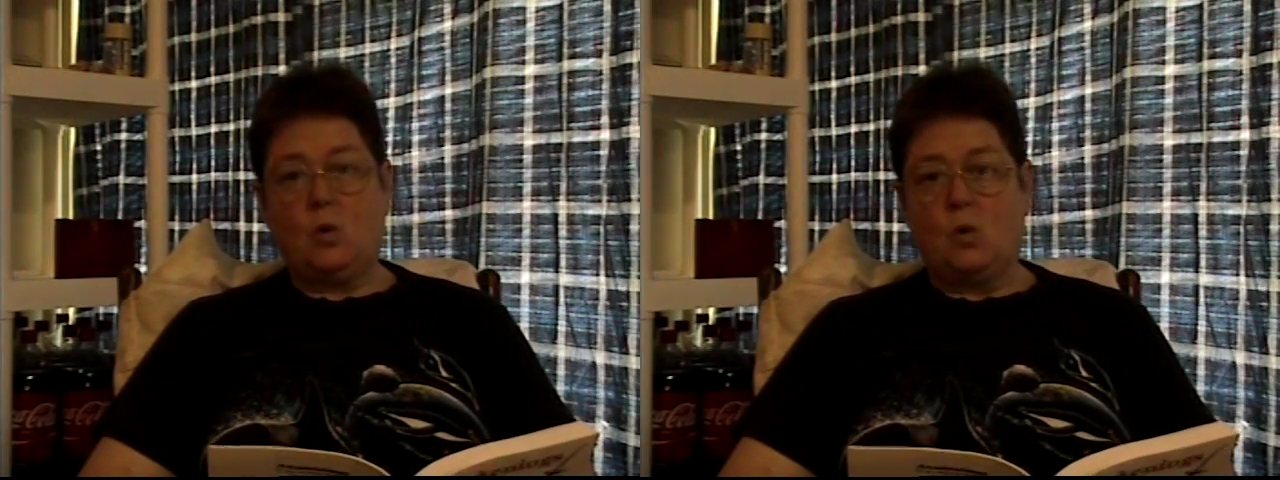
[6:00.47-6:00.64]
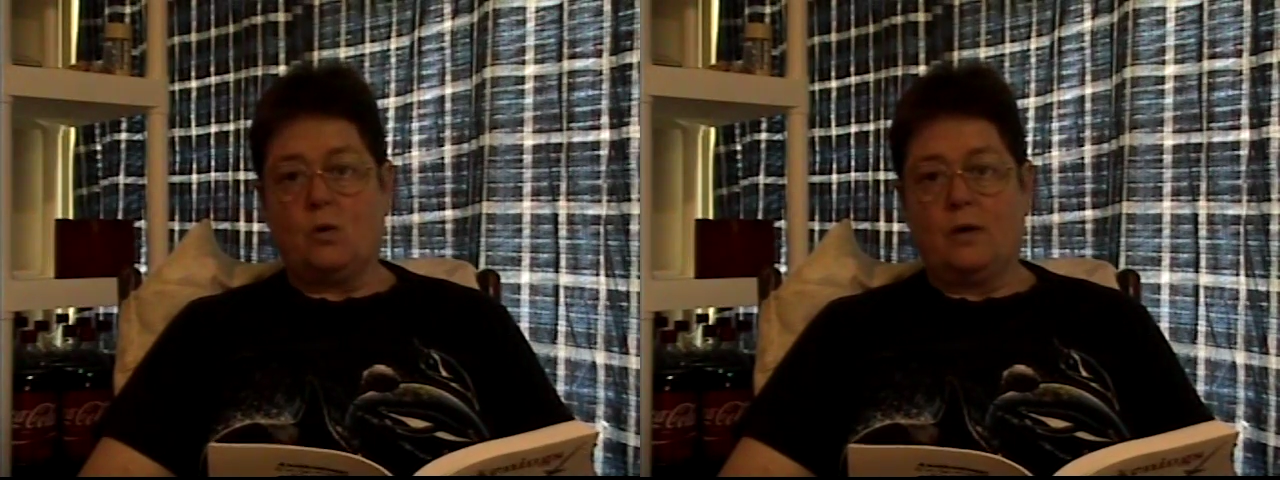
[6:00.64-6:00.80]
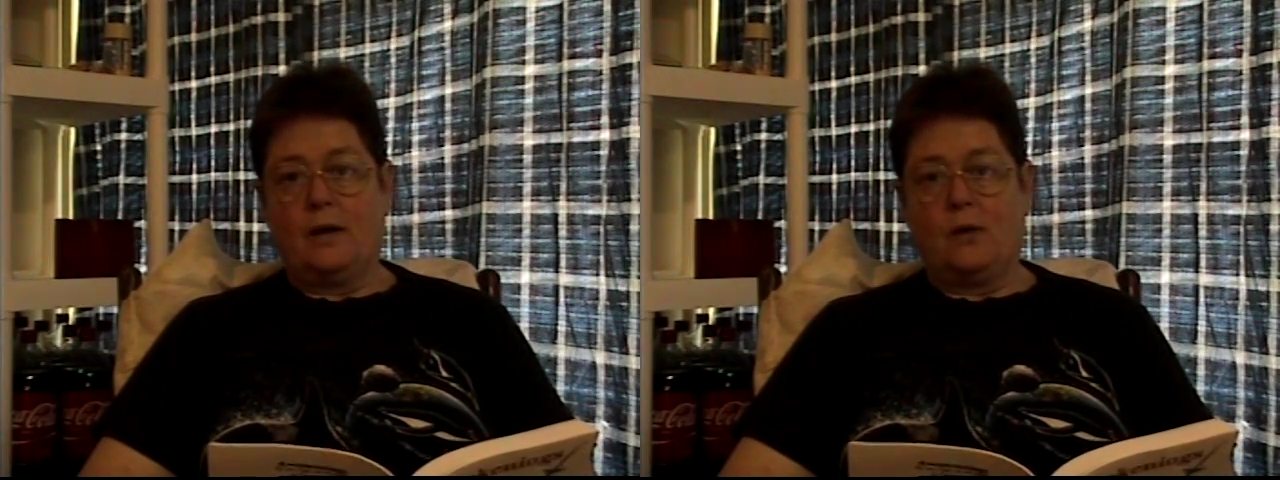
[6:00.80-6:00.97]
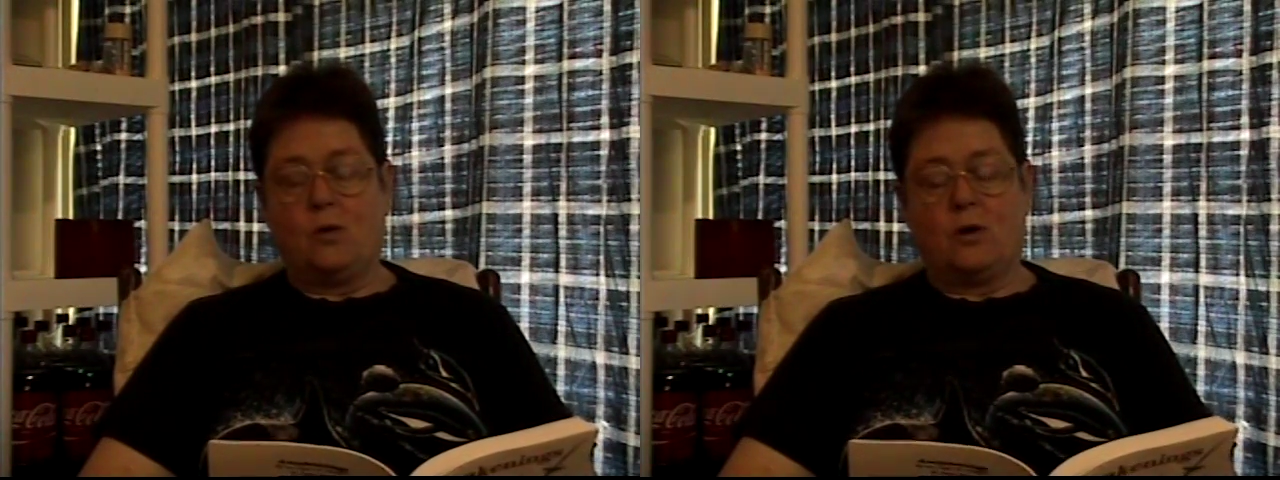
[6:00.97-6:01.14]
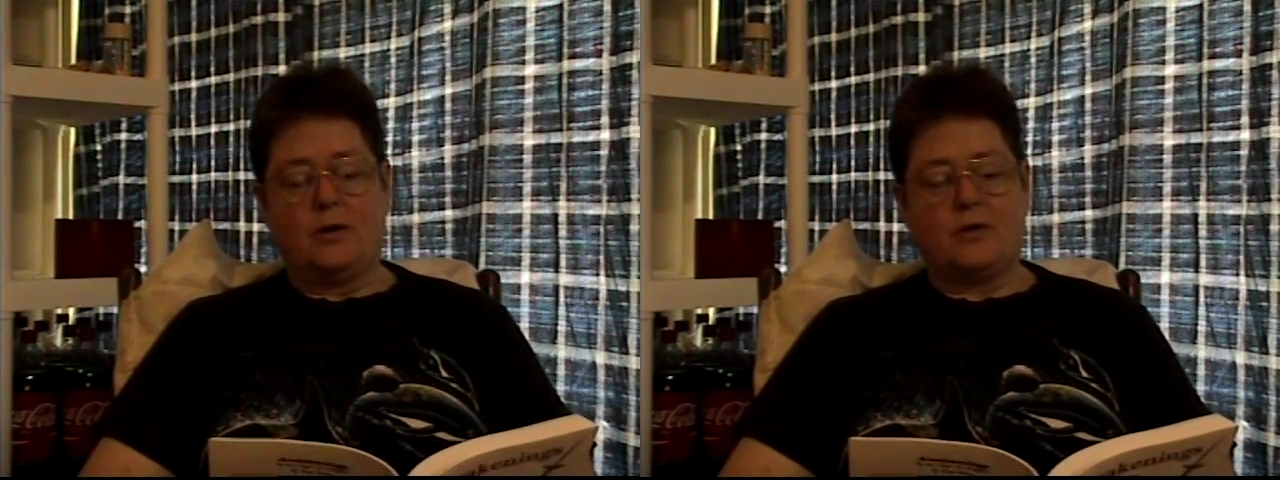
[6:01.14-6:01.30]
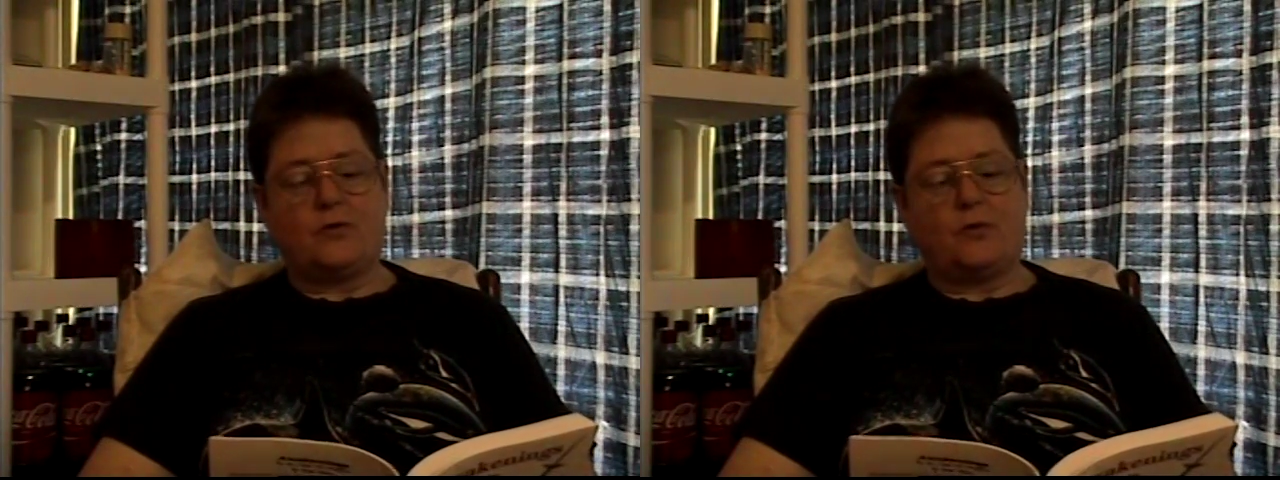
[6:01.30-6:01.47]
or anywhere
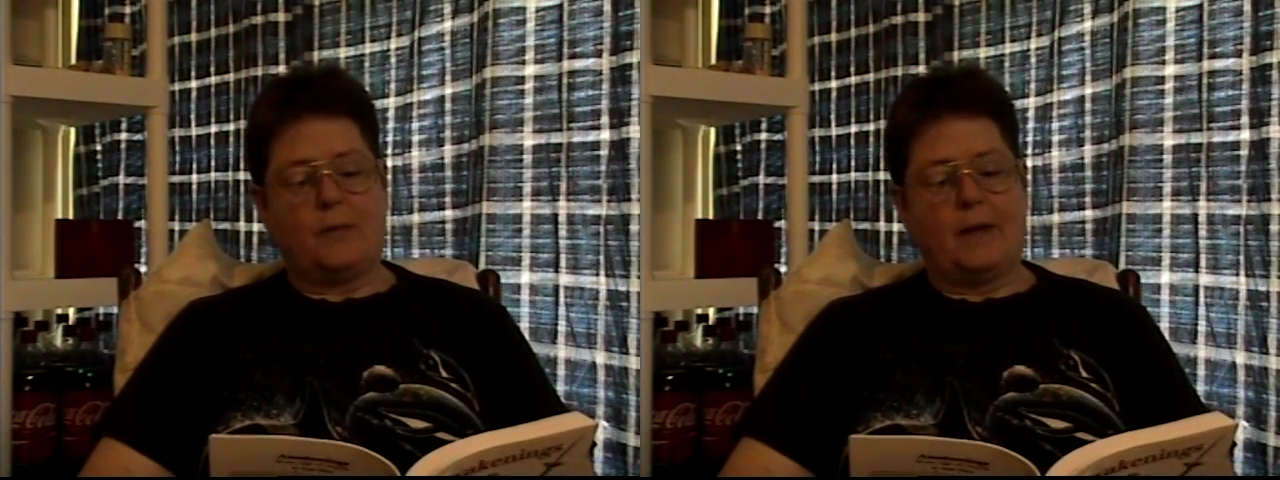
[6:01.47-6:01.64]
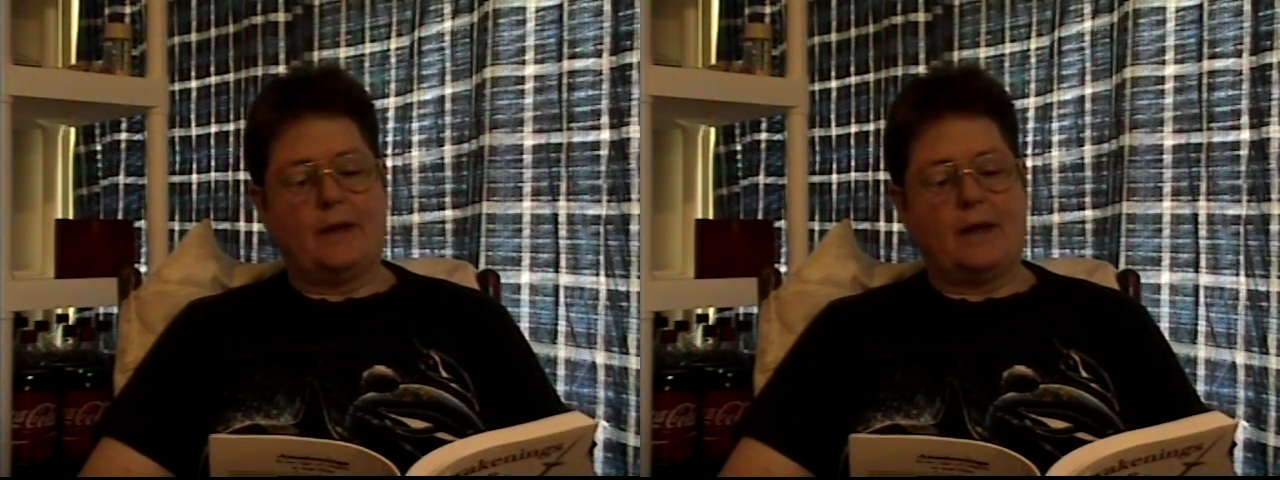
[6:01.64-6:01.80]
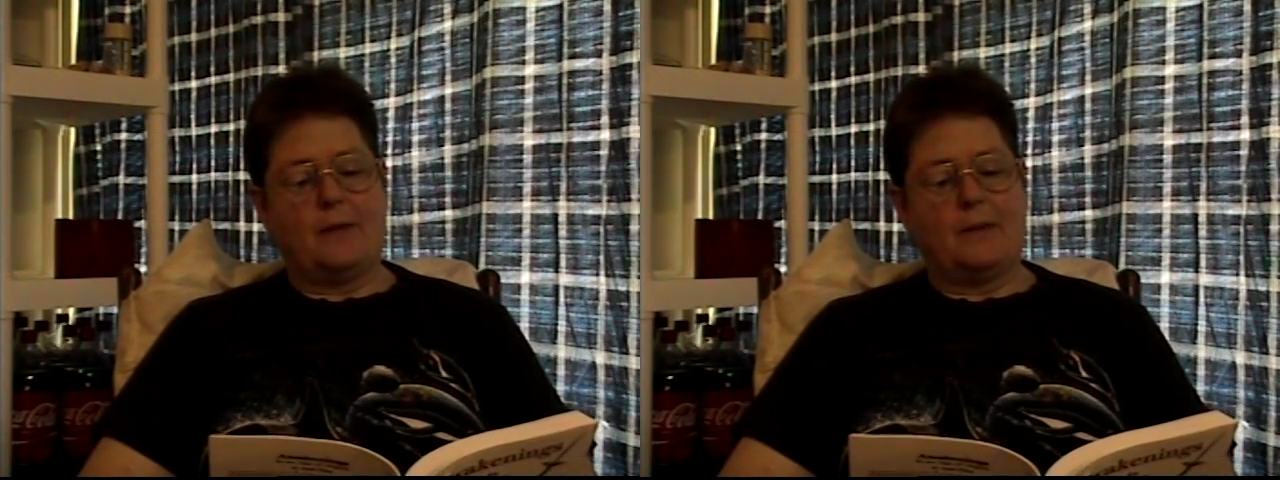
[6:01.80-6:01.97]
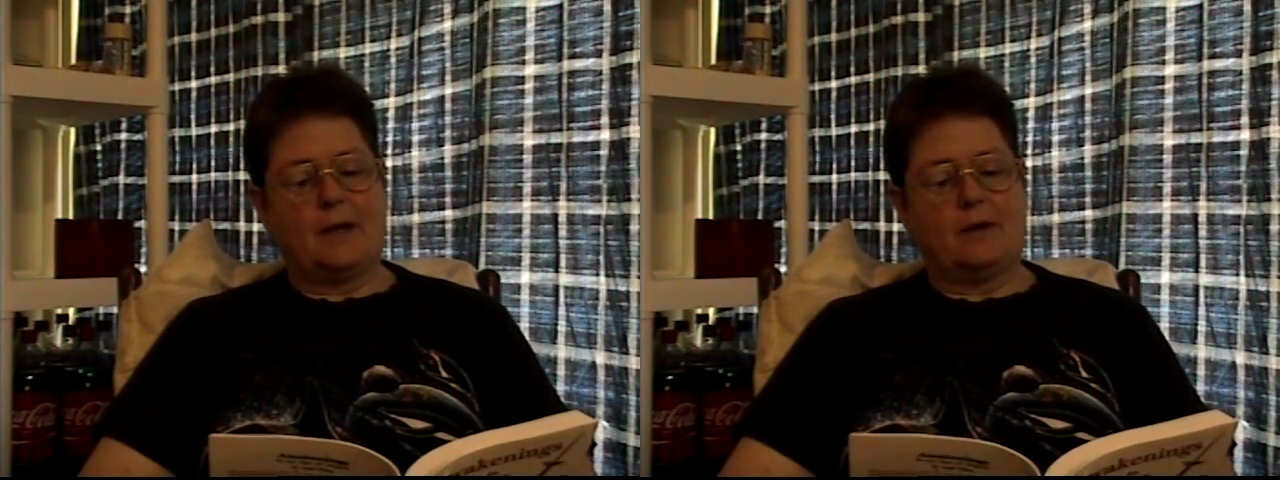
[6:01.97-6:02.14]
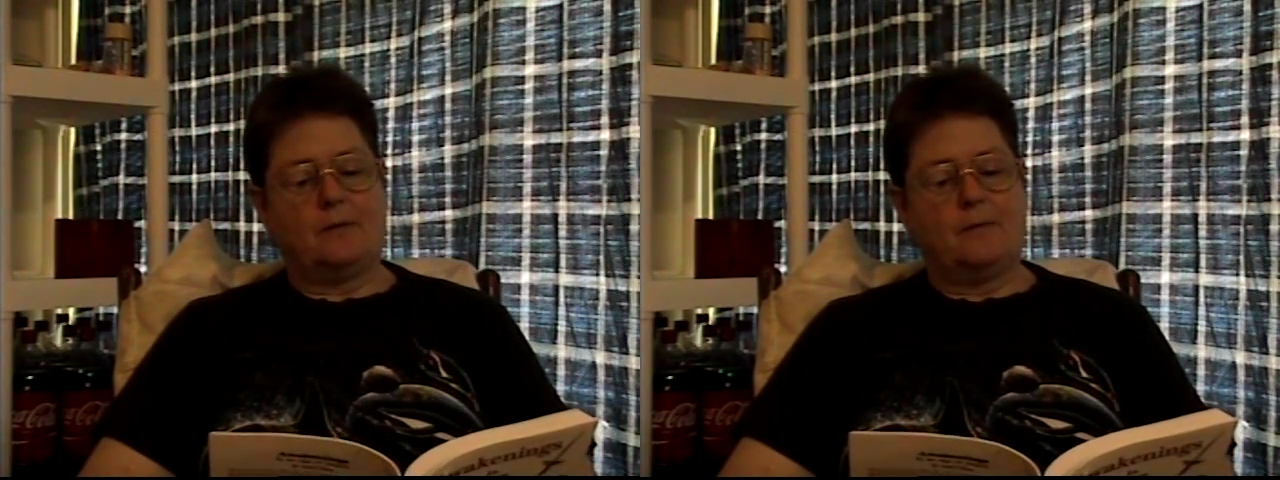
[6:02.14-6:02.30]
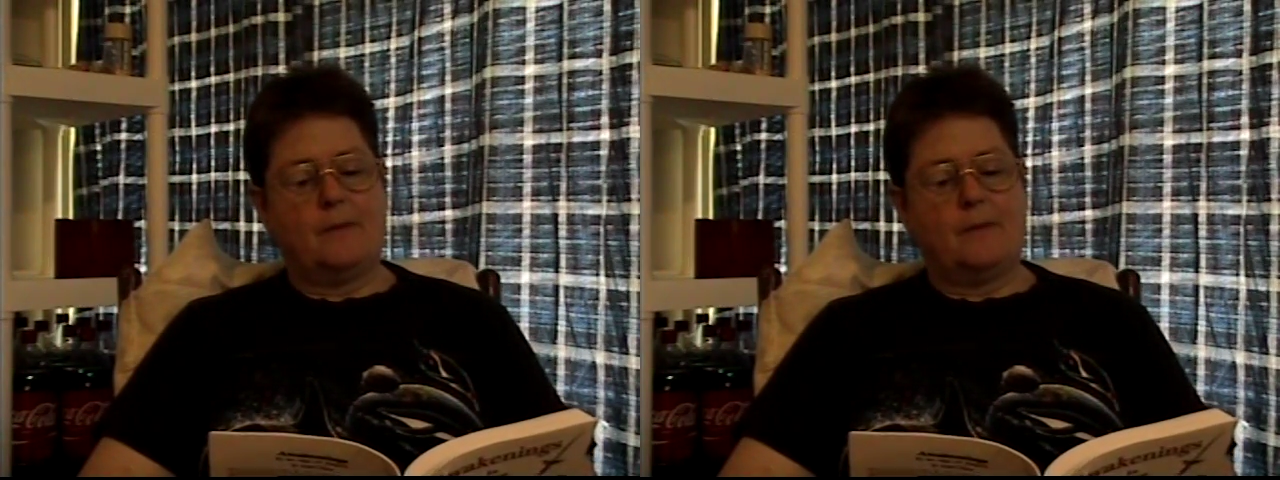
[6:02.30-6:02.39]
else for that matter.